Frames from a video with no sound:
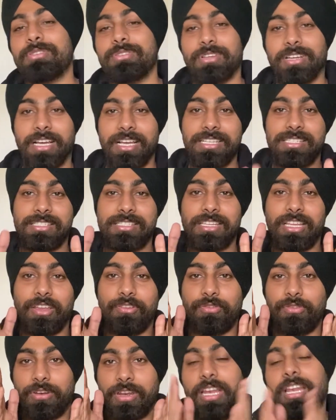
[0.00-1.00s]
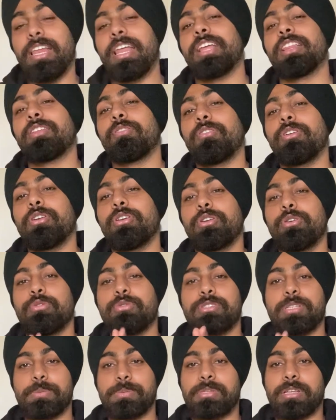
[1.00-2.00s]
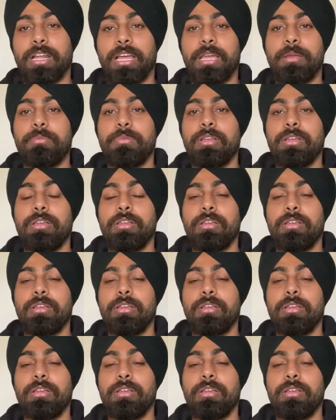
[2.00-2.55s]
So guys, if you really like the video, do subscribe.